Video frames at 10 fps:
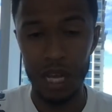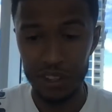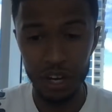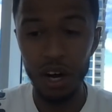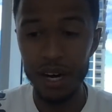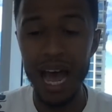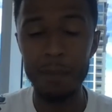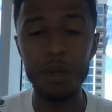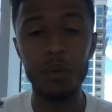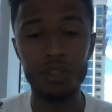And they're
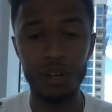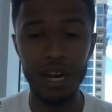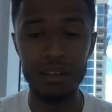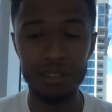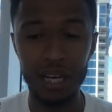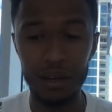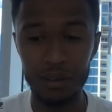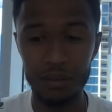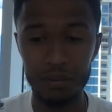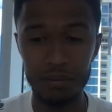unhappy with their lifestyle.